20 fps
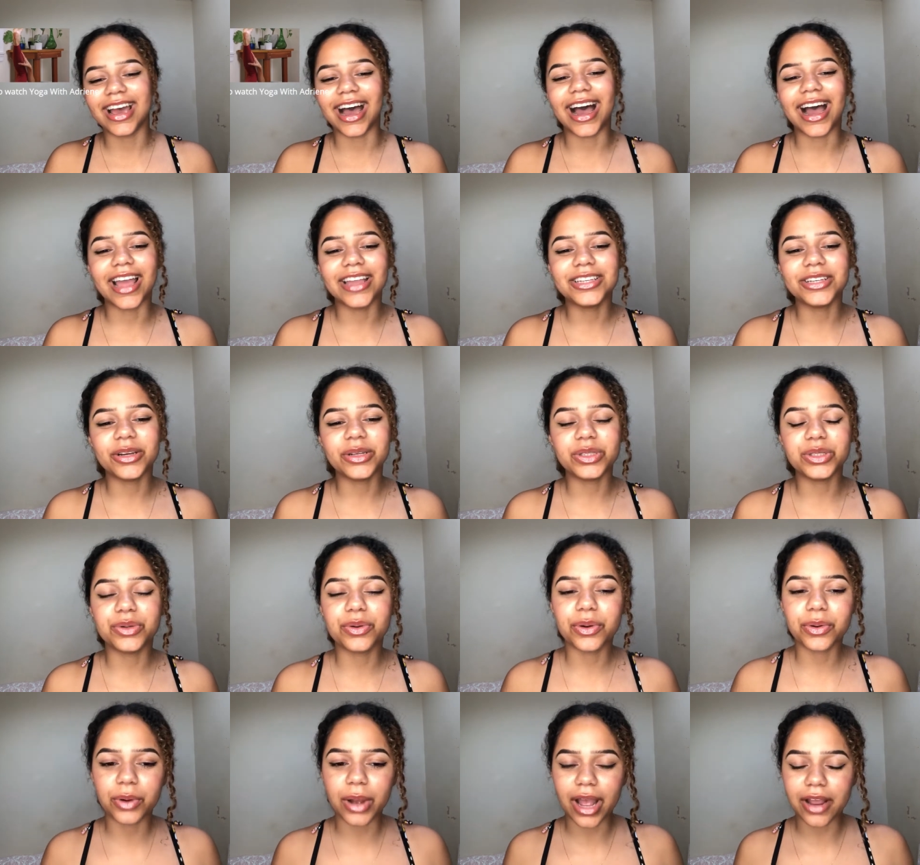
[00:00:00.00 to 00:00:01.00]
I don't
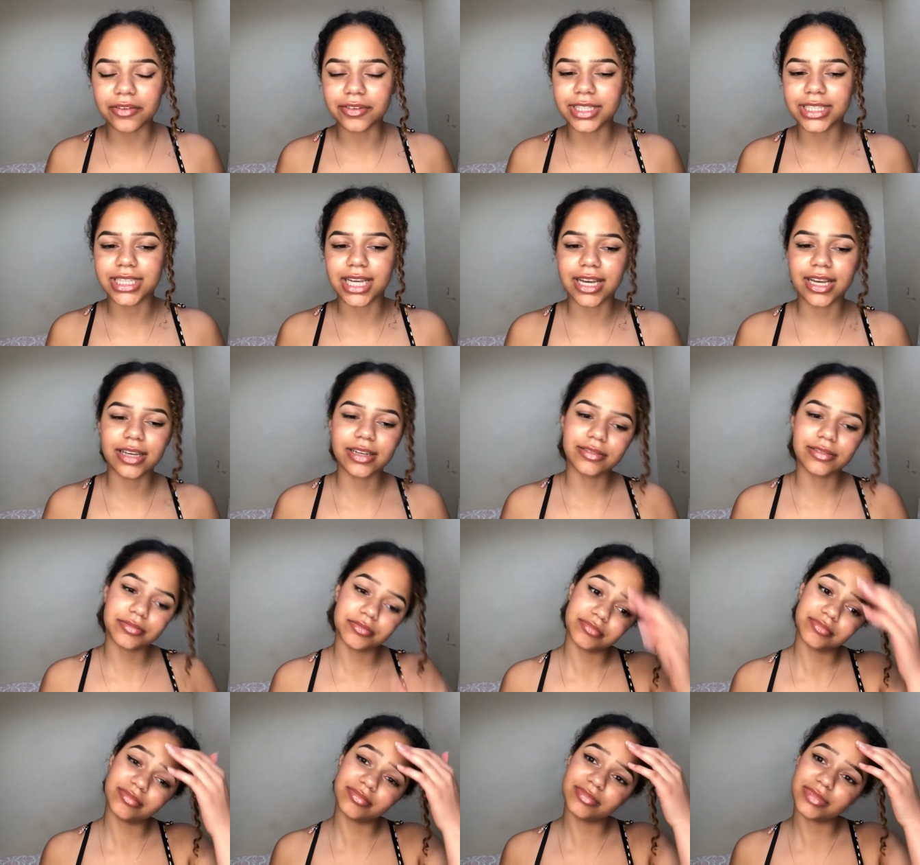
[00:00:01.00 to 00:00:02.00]
do it every day,
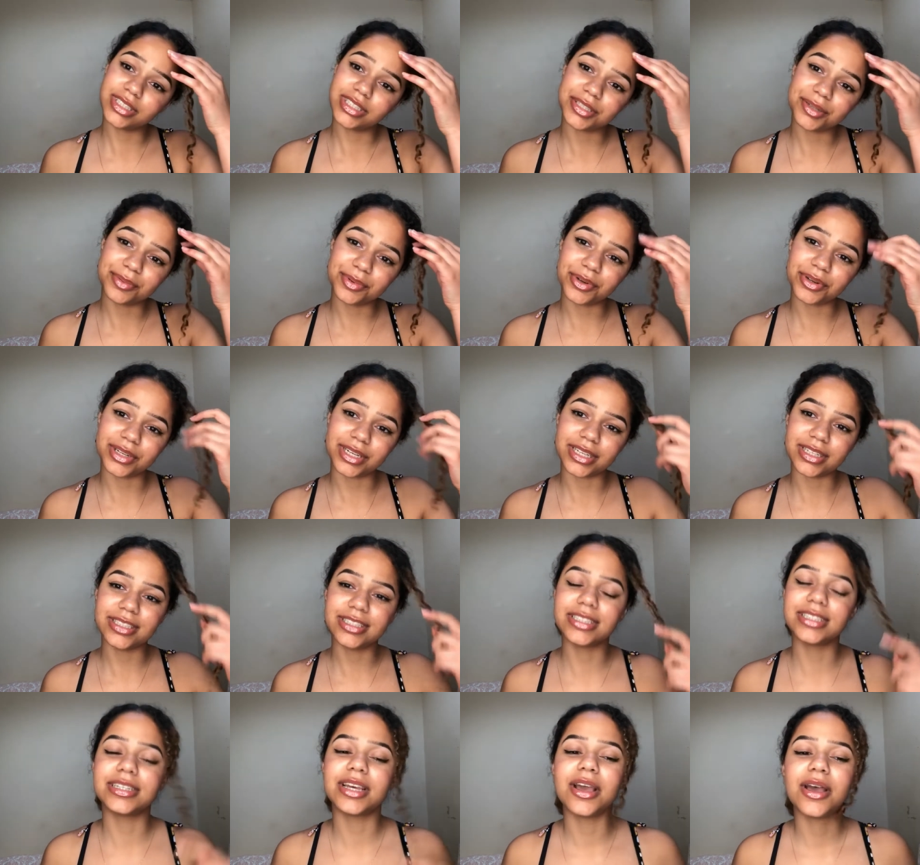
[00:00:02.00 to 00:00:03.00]
to be
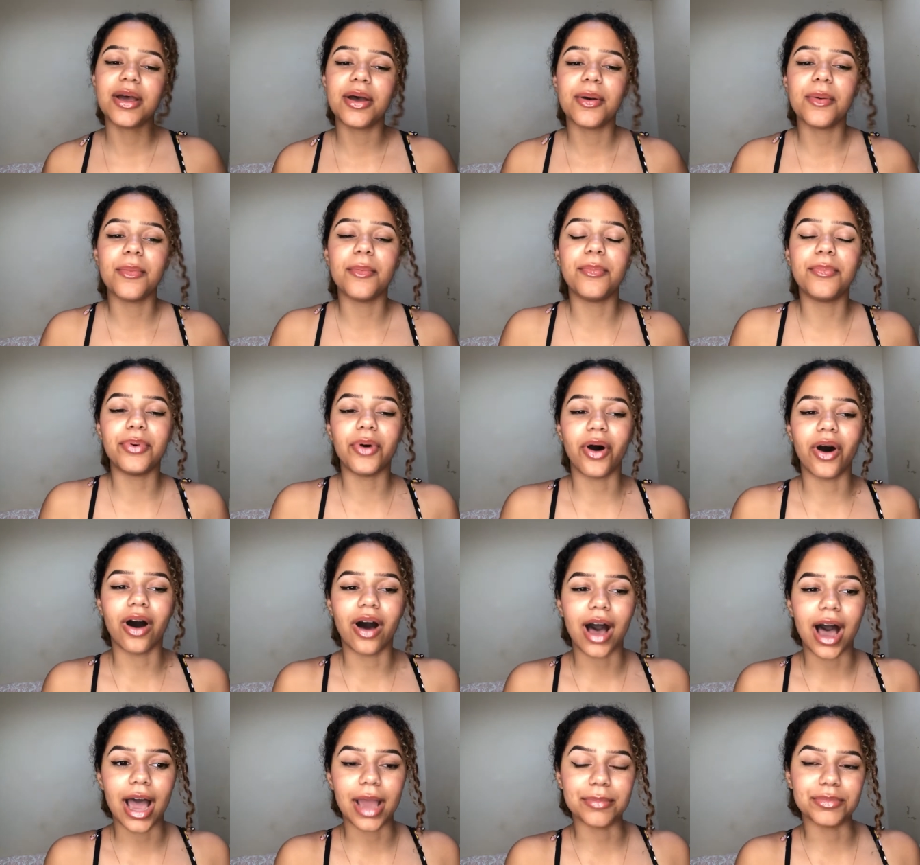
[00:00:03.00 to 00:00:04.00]
honest,
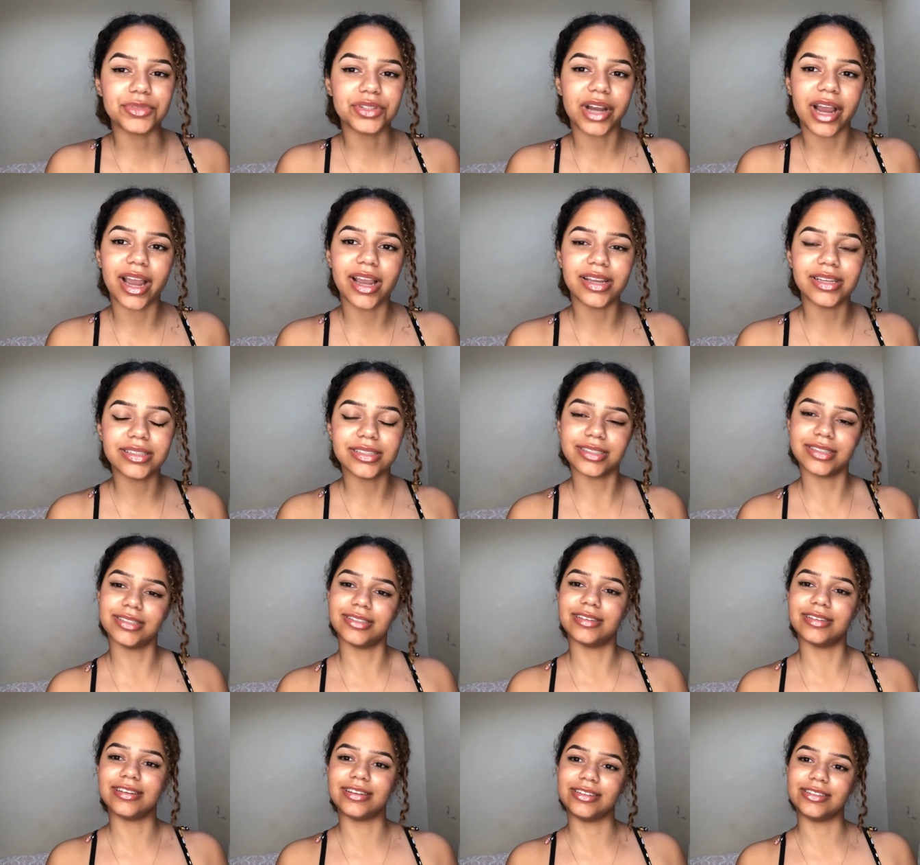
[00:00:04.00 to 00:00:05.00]
but I'm trying to
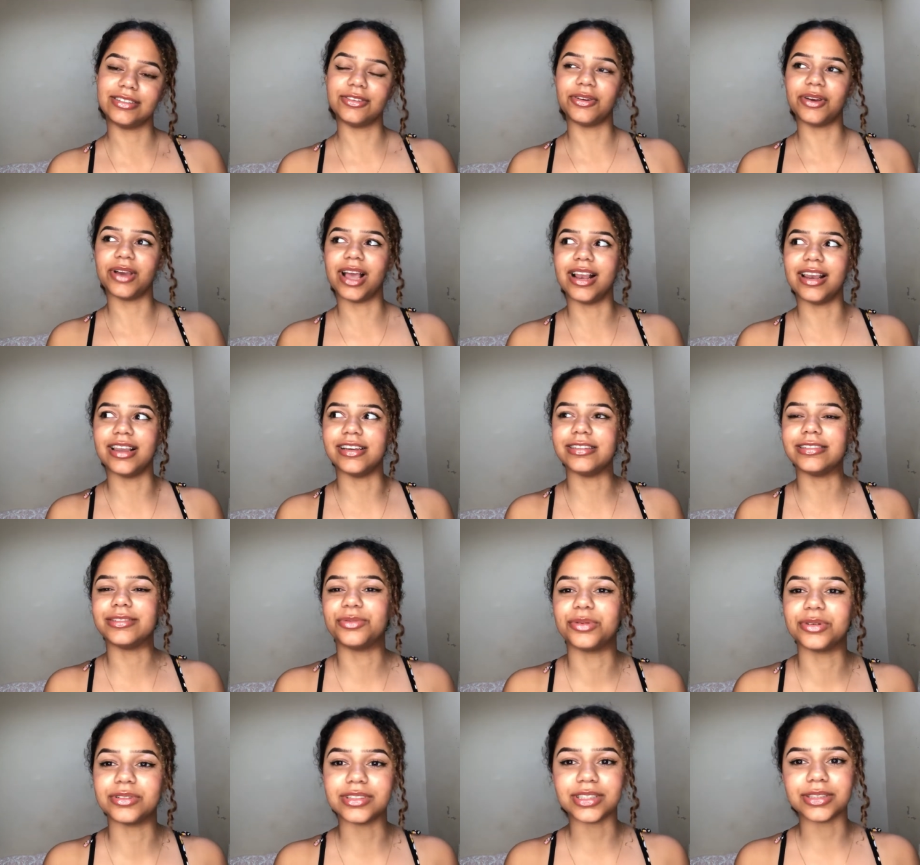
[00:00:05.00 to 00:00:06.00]
do it at
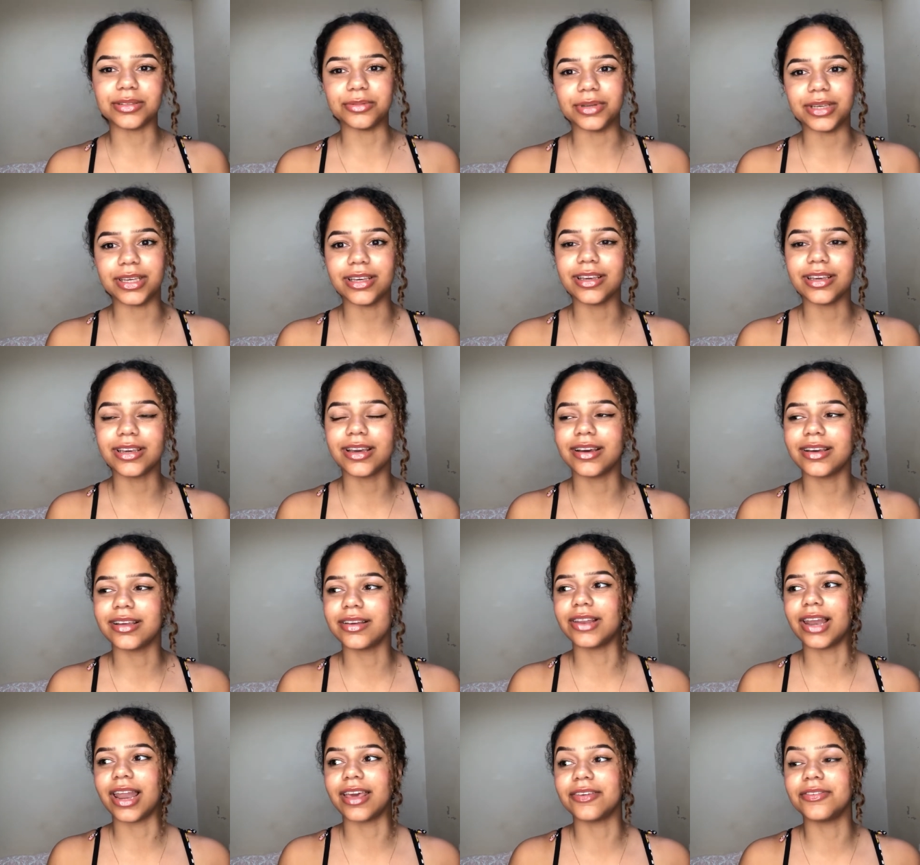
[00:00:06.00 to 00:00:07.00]
least once a week.
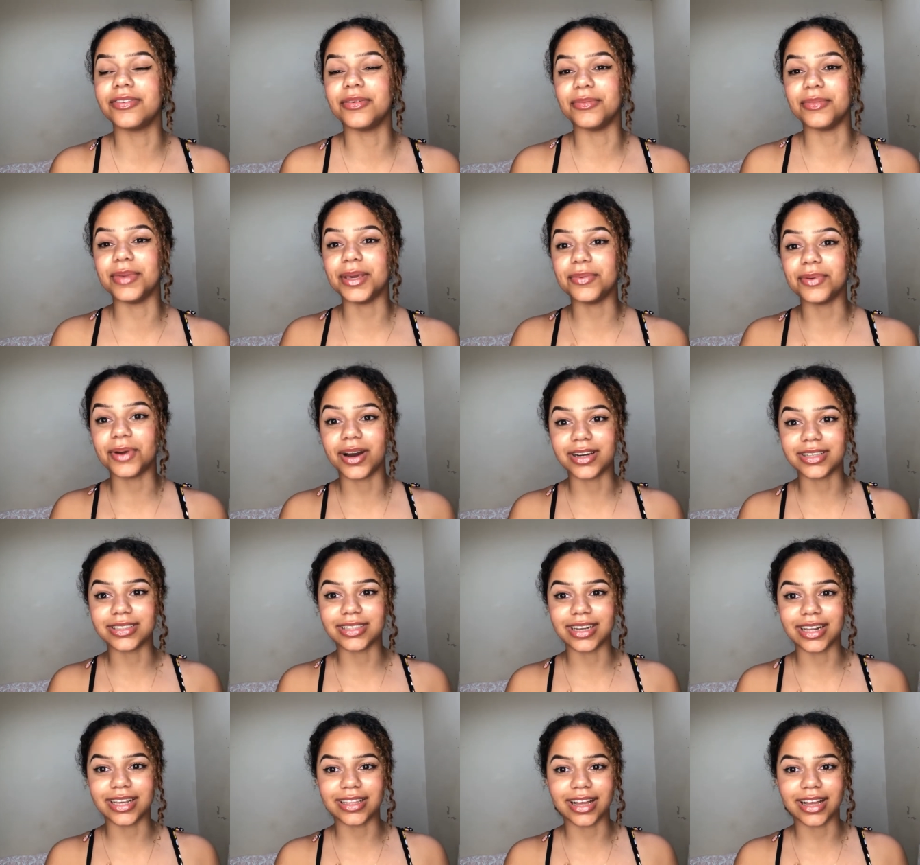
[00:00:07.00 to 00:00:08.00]
Like, for me
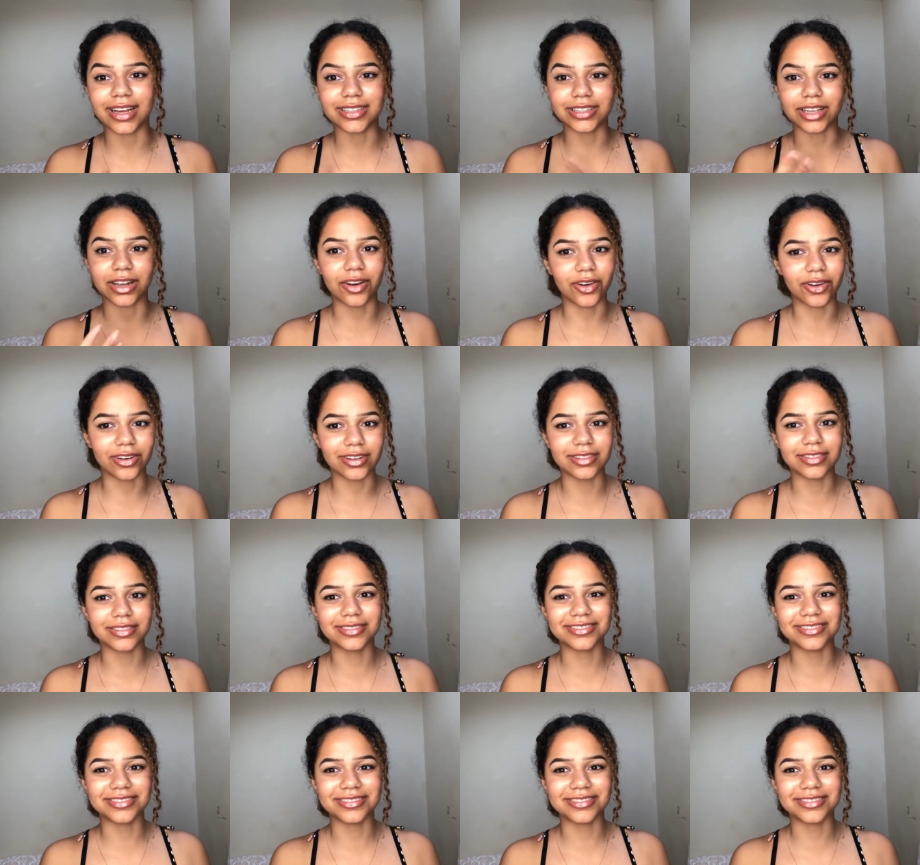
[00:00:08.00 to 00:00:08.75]
personally, that's a lot.